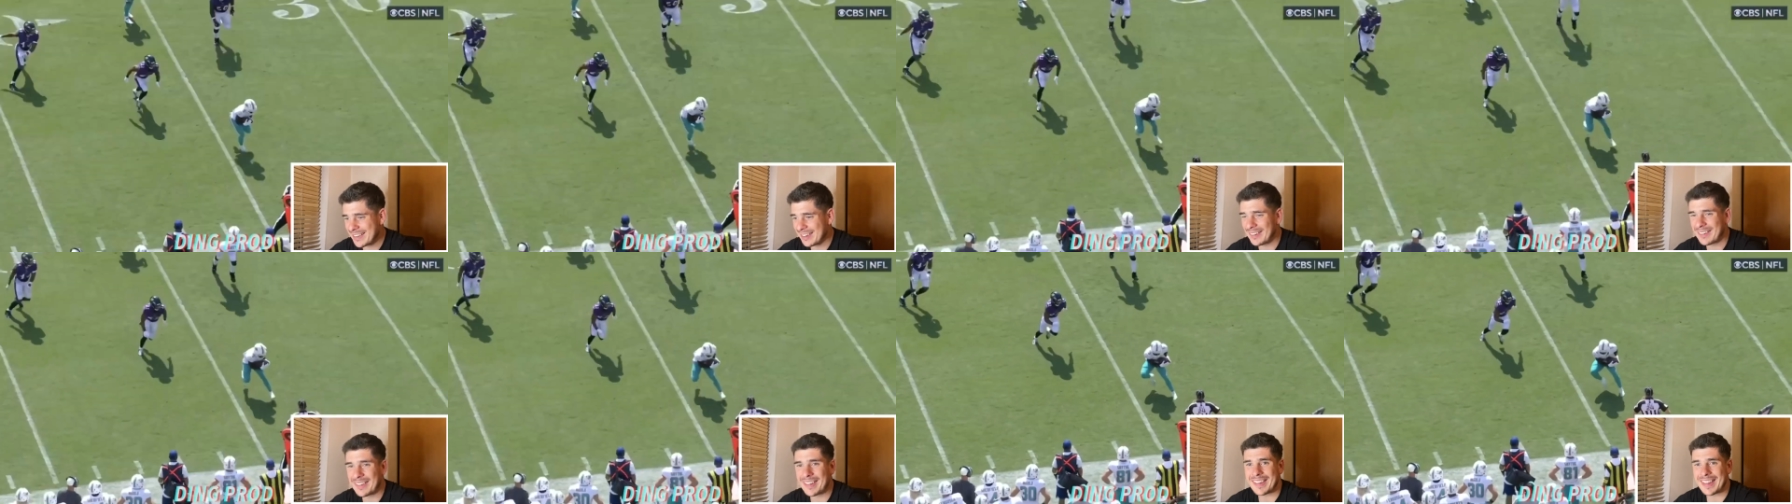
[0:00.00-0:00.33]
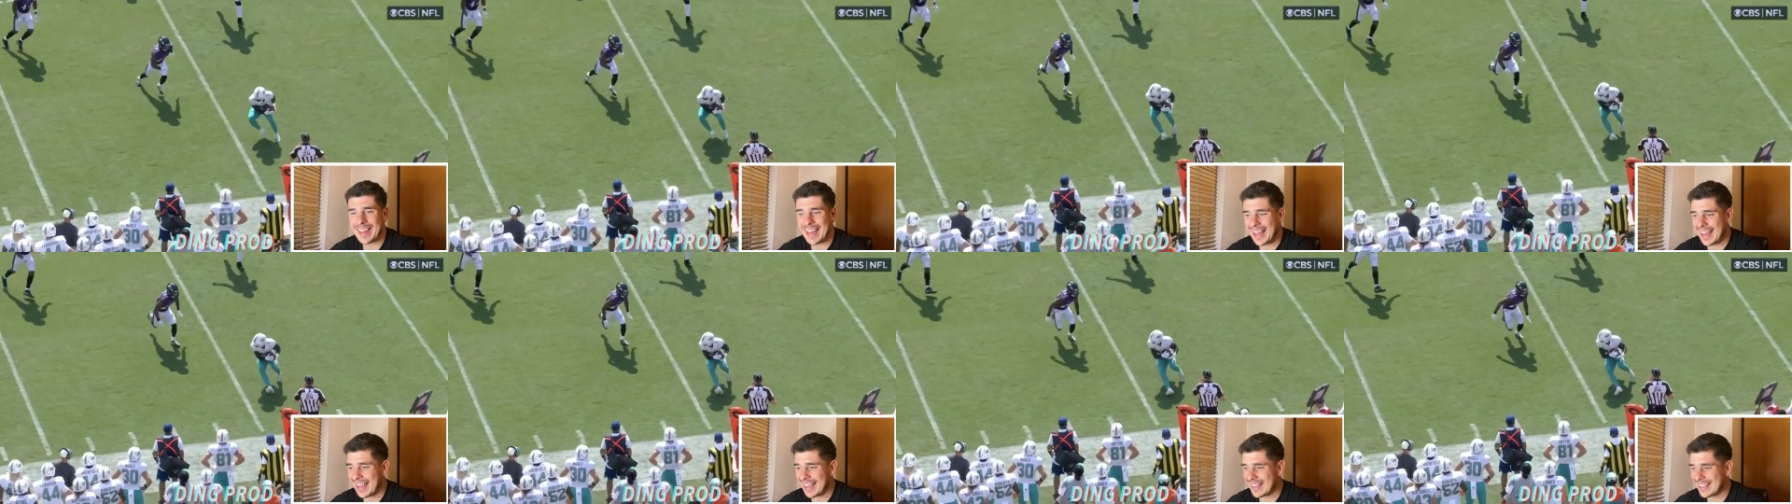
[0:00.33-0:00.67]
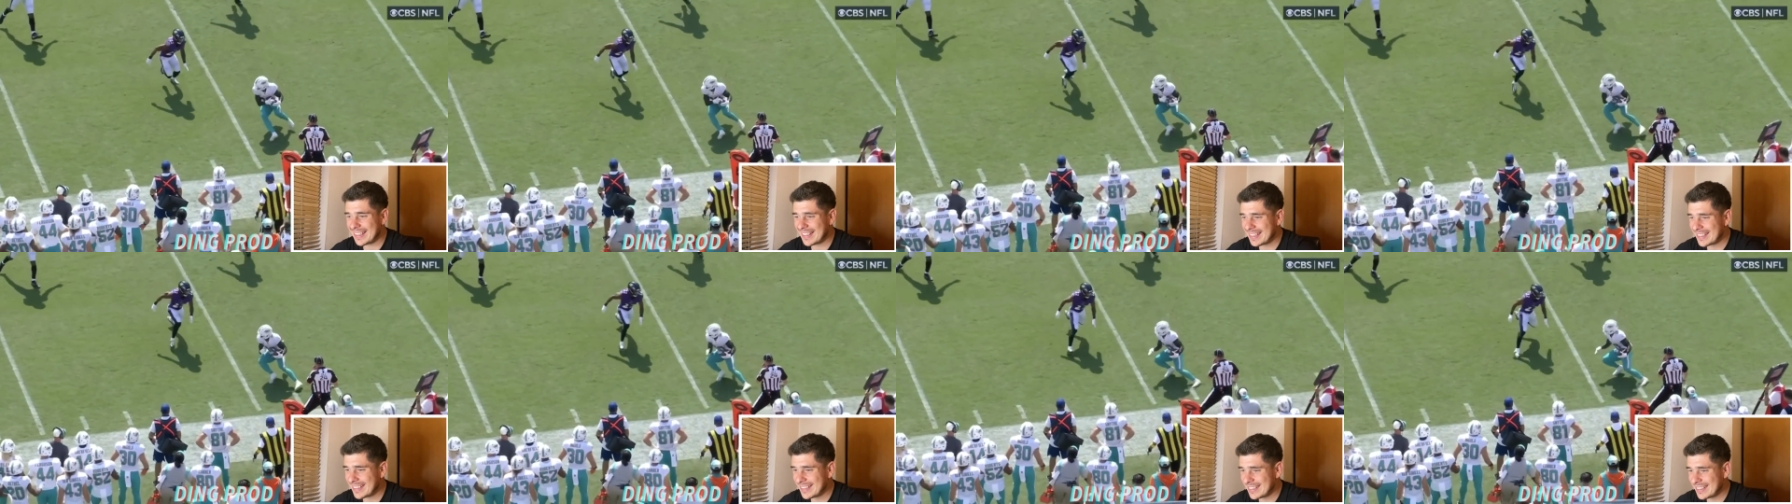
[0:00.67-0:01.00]
on that.
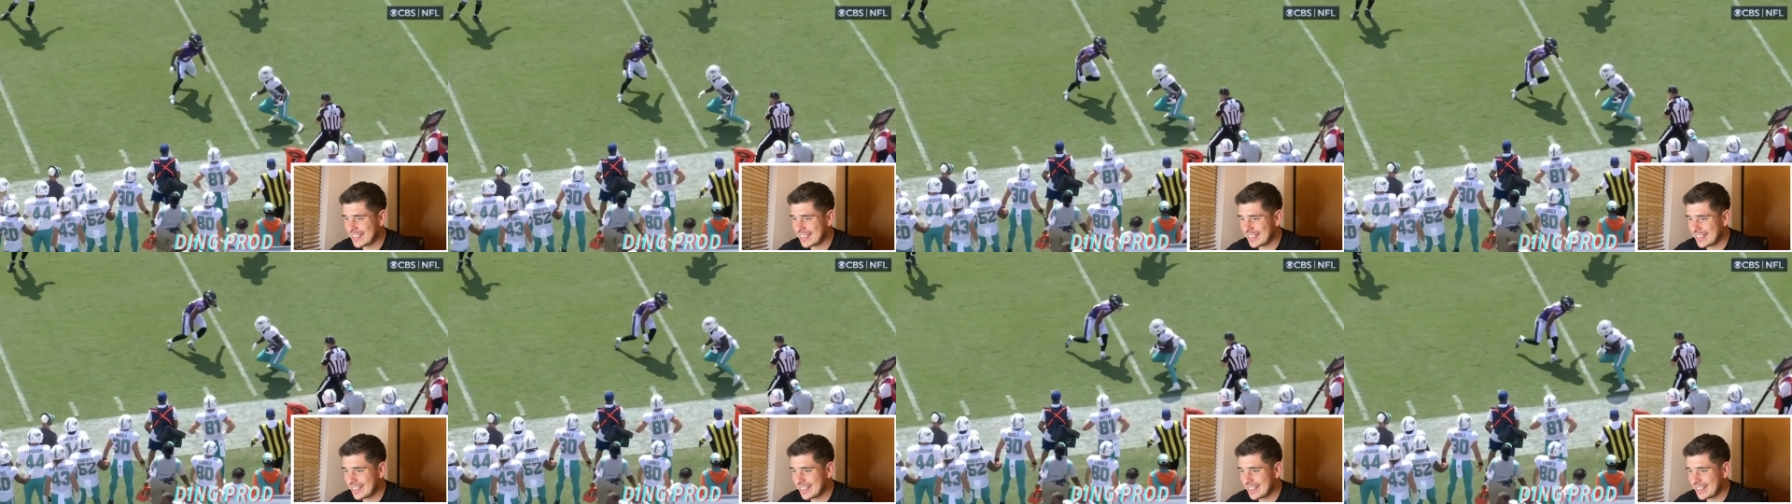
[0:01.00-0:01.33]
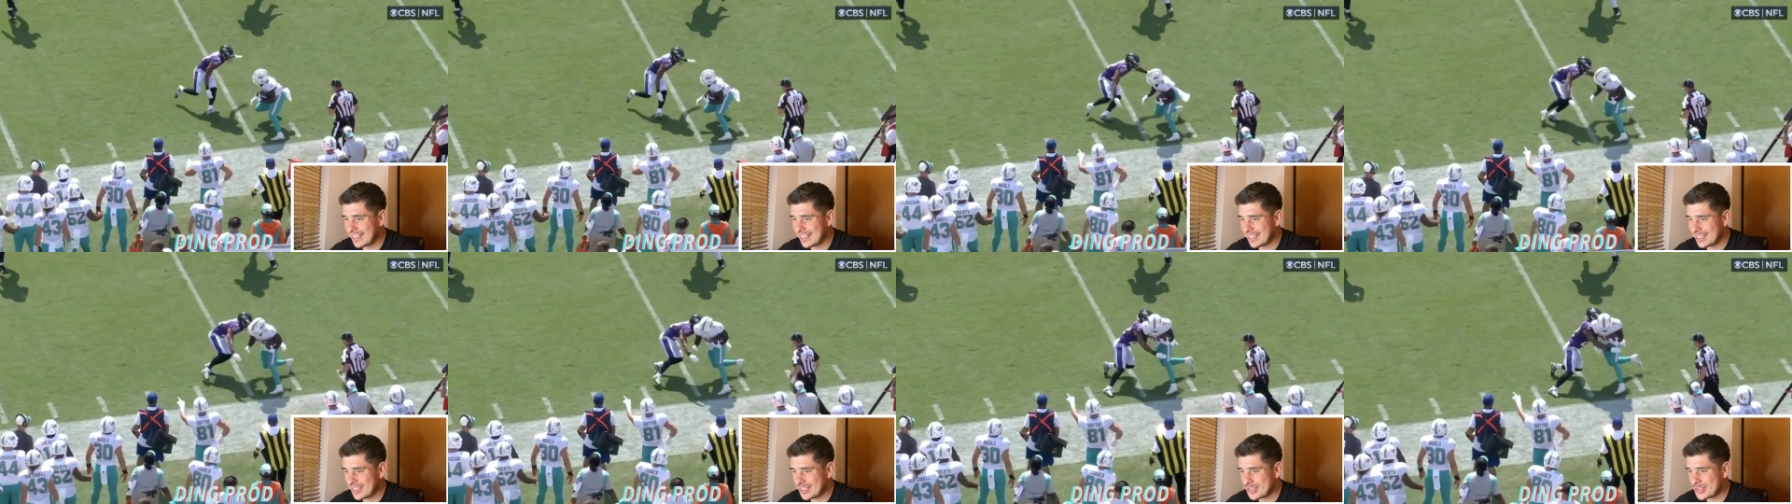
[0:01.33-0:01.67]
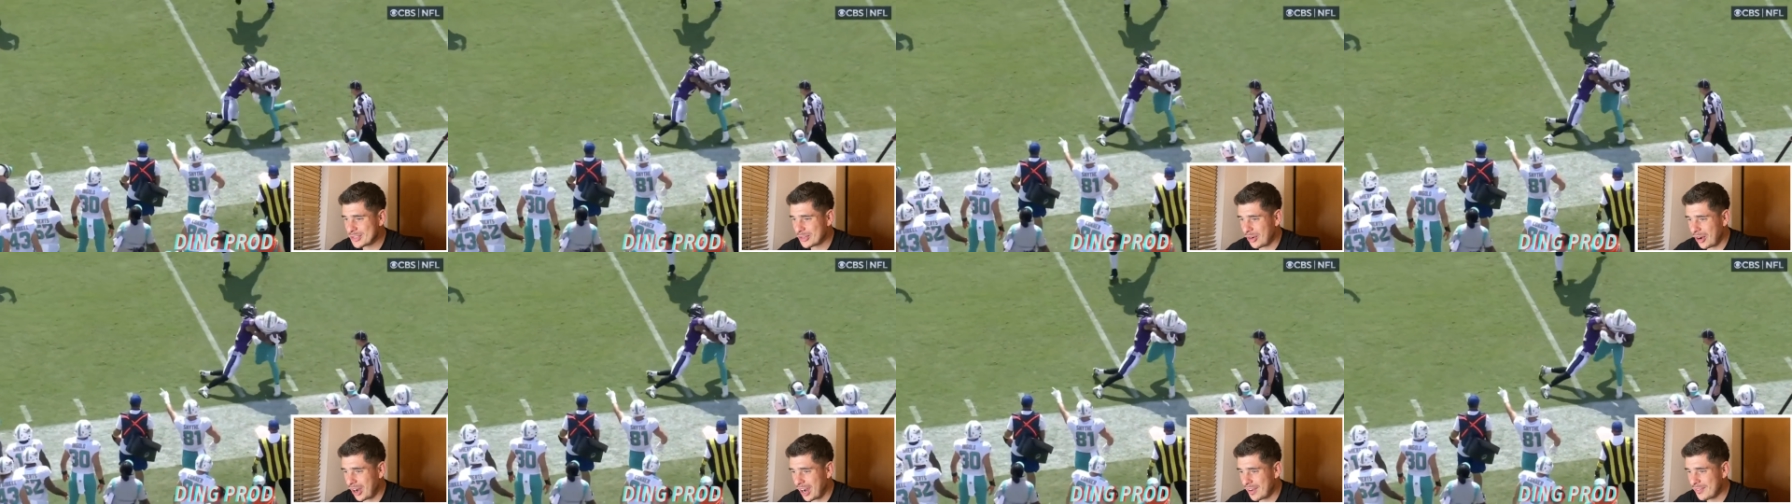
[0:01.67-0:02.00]

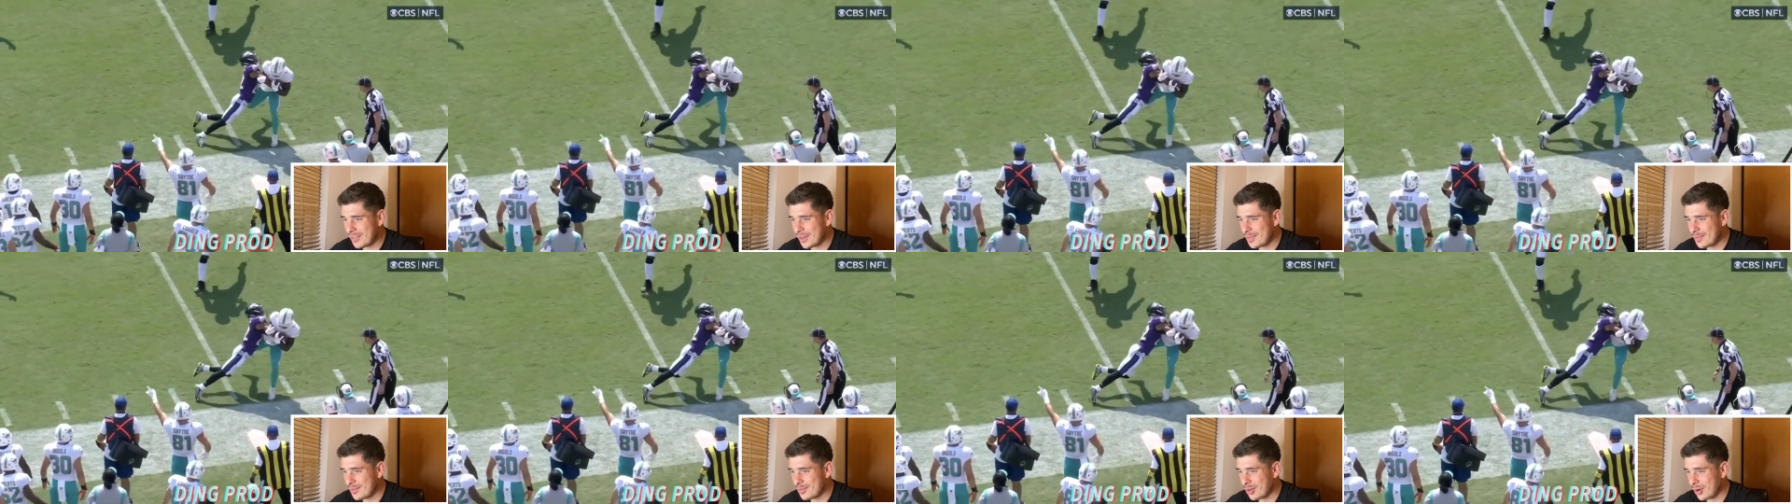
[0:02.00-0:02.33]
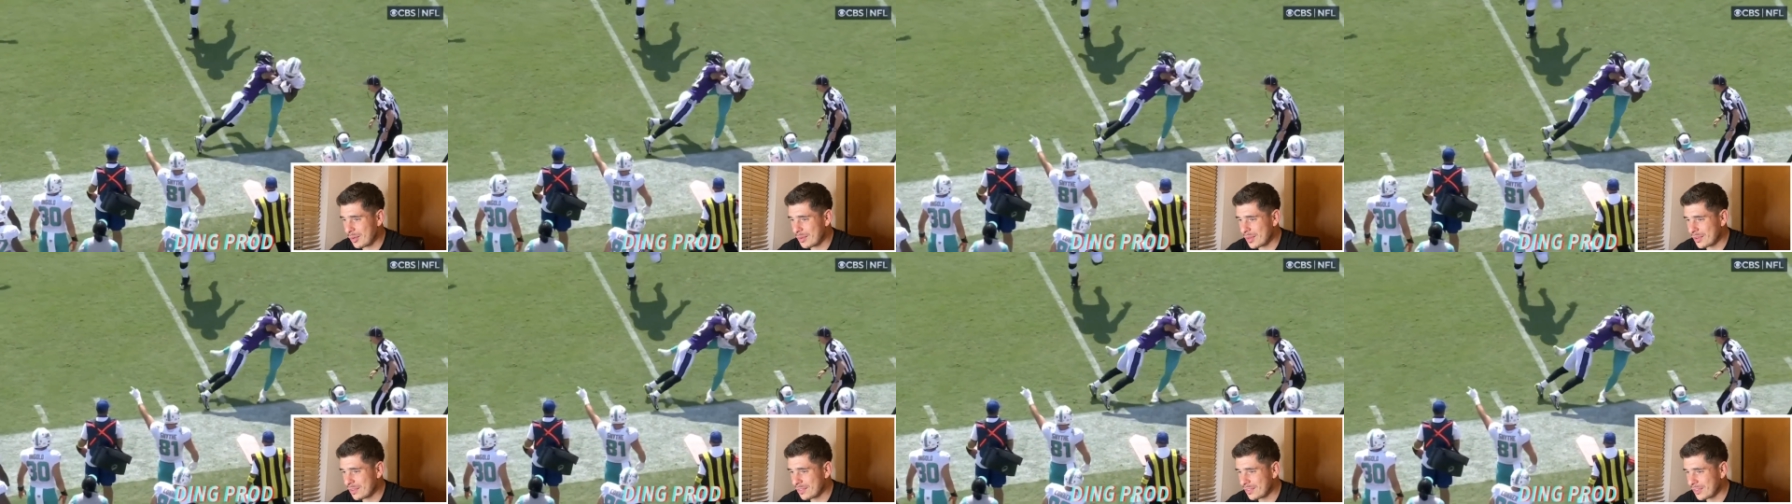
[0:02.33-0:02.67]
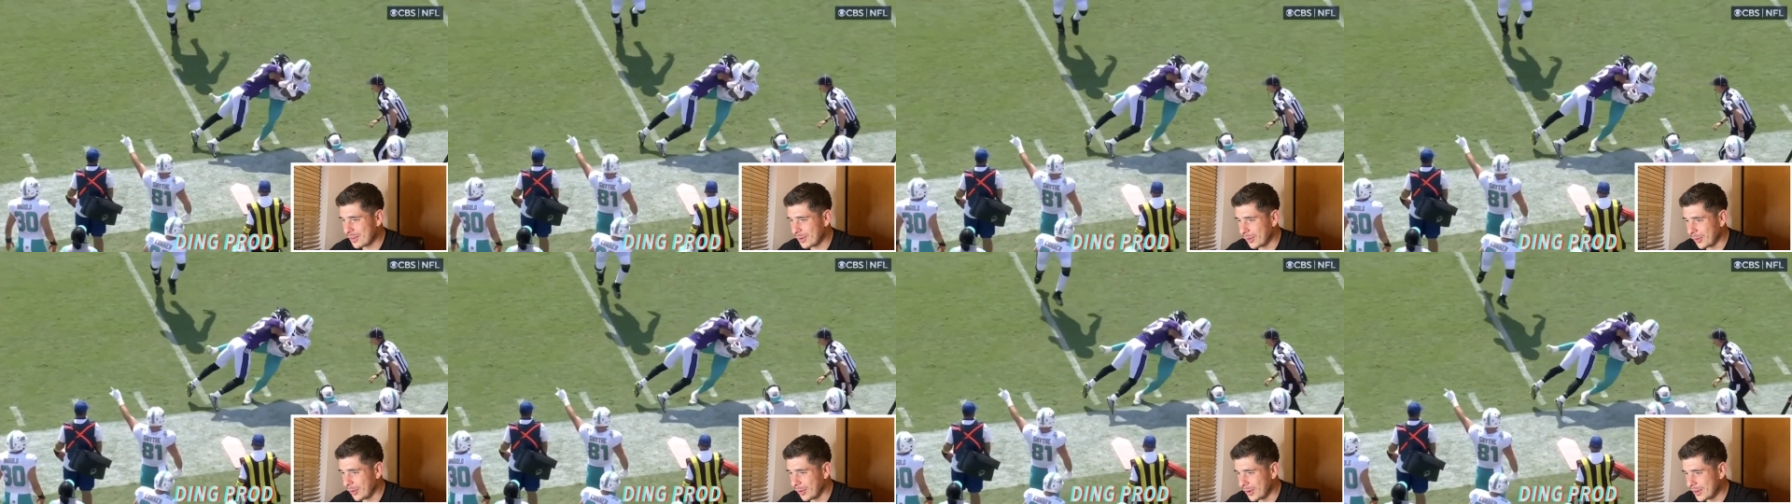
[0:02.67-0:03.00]
Drive him from the
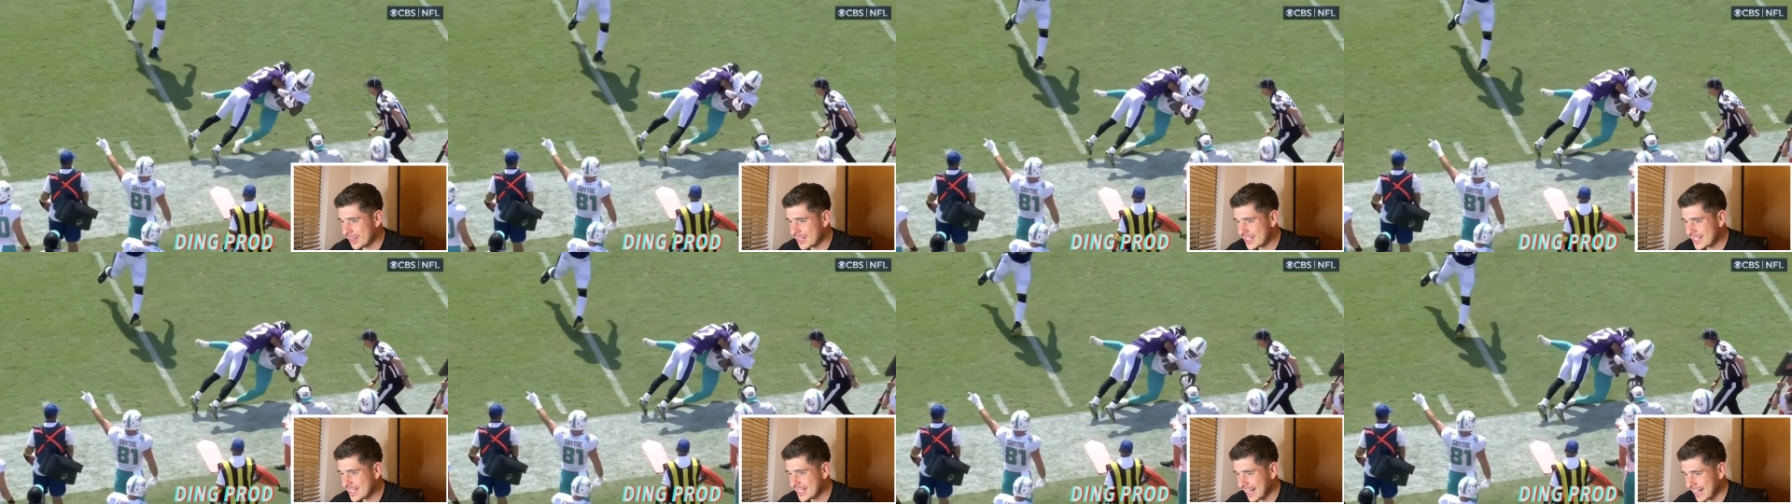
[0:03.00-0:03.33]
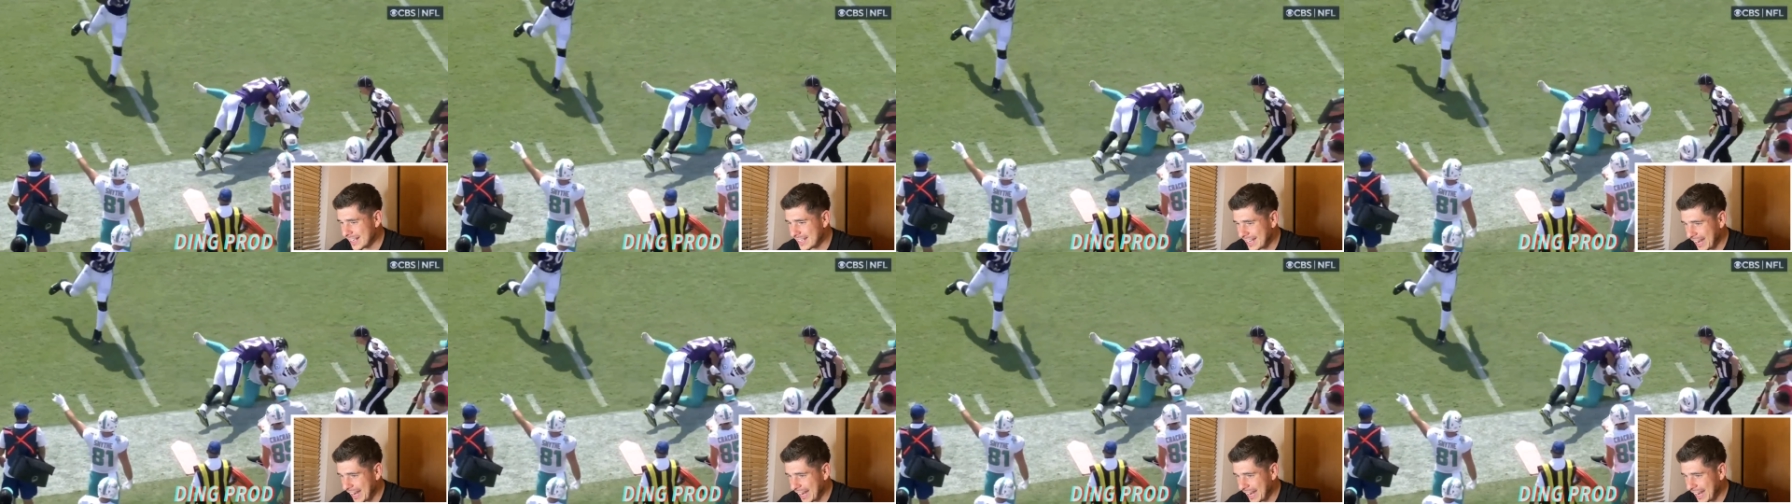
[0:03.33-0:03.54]
floor. Sit